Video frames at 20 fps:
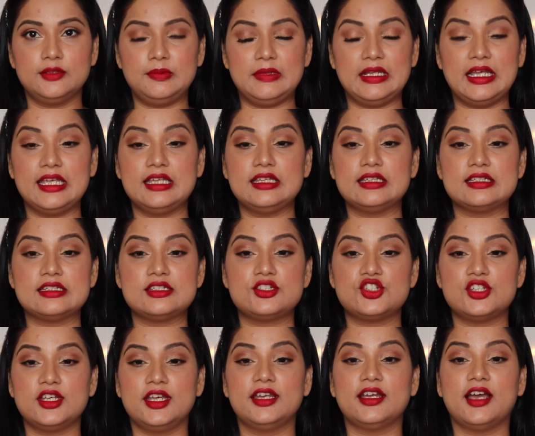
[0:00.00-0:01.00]
applying this
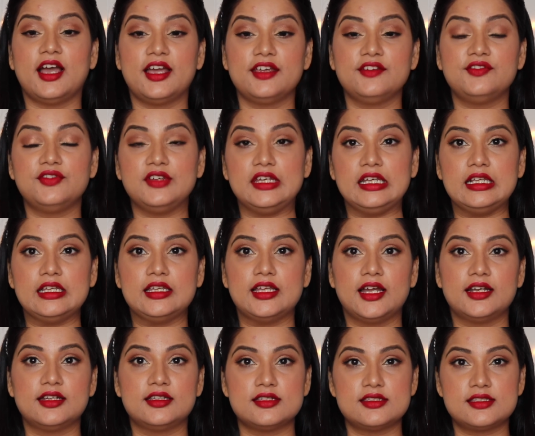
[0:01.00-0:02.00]
shade, I feel
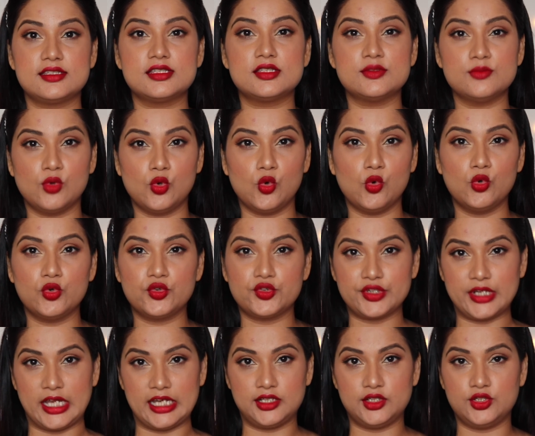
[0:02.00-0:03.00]
that this is more
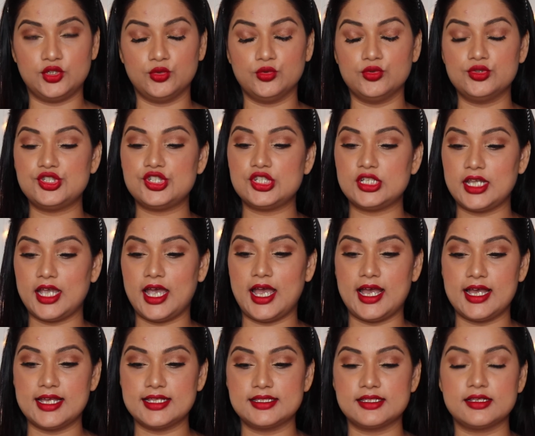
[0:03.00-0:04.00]
red tone. She
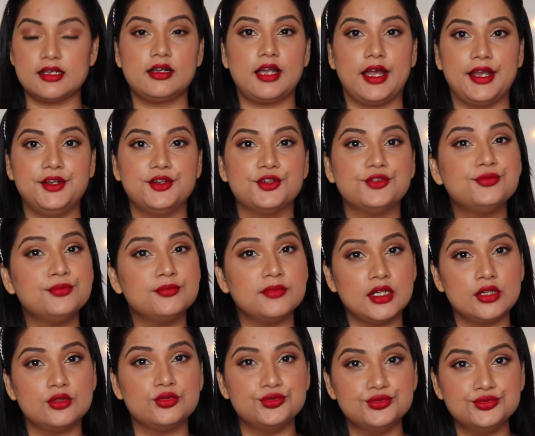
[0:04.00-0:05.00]
has a kind of
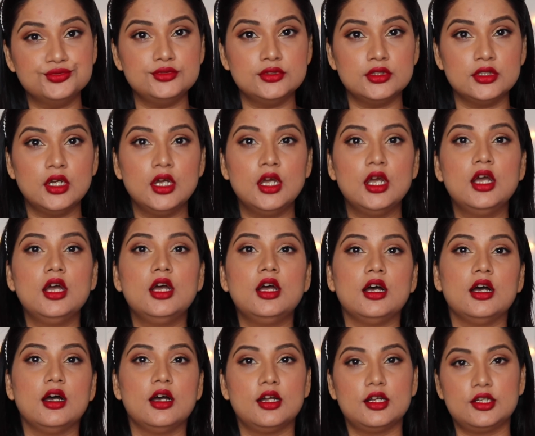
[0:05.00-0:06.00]
maroon
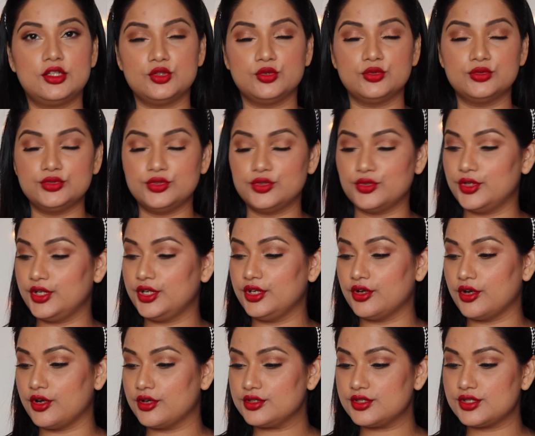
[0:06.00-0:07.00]
tone
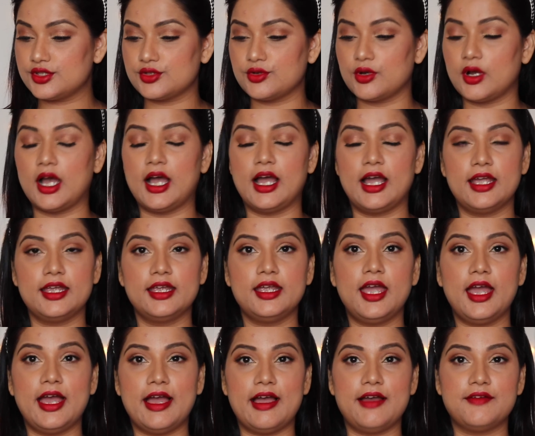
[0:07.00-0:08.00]
going on, so I
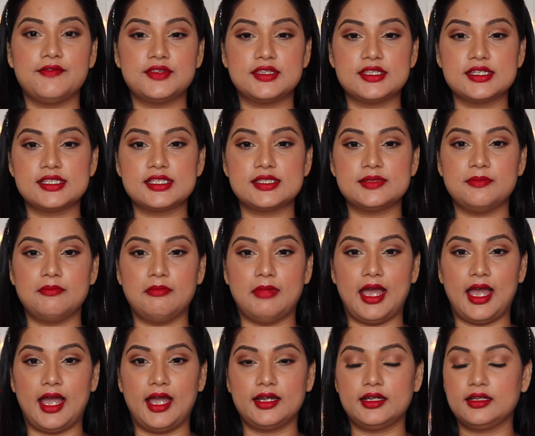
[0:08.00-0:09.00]
have this
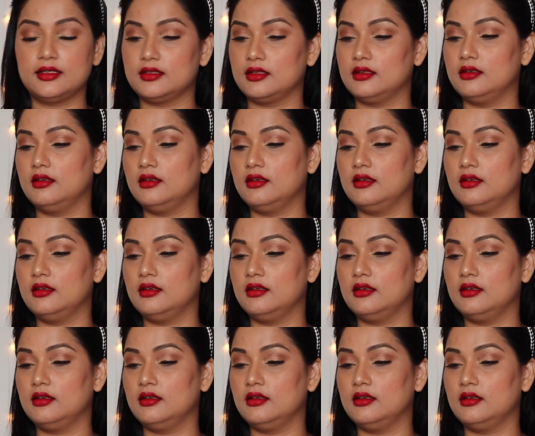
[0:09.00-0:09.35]
MAC